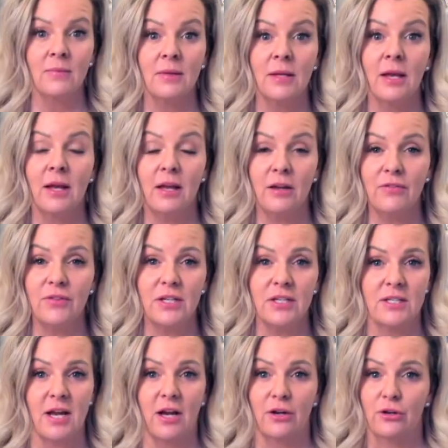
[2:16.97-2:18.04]
If the
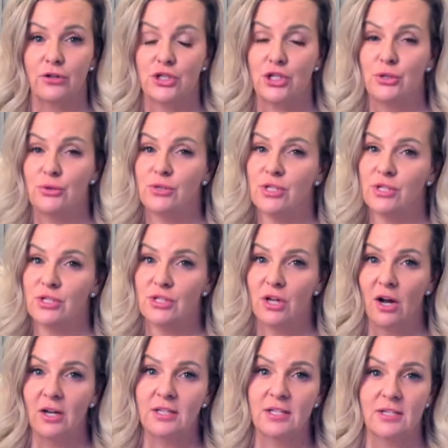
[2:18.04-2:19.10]
attacker chooses
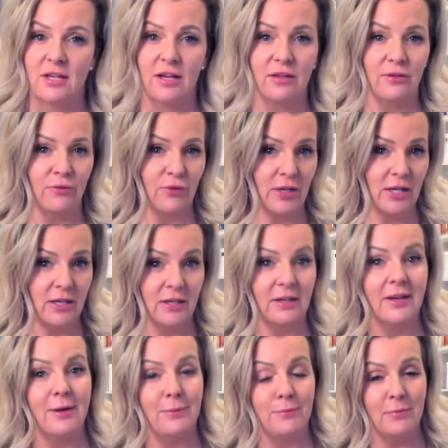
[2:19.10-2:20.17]
not to take the free hit
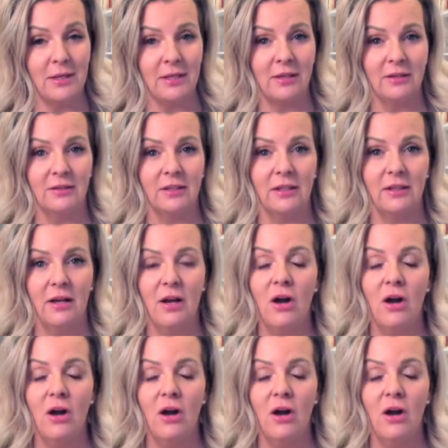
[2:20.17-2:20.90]
immediately,